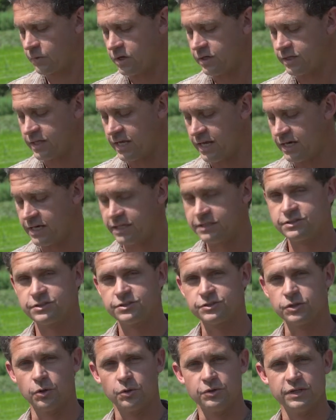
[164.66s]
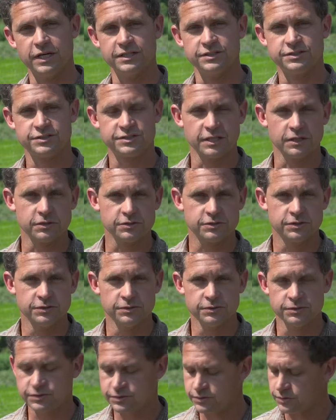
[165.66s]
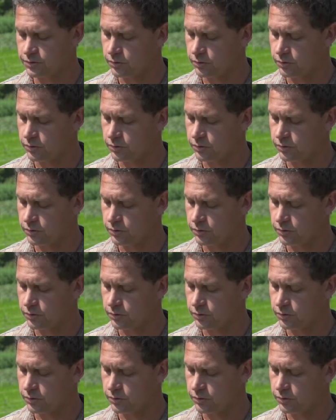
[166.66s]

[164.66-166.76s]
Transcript: again, it's sold as celtuce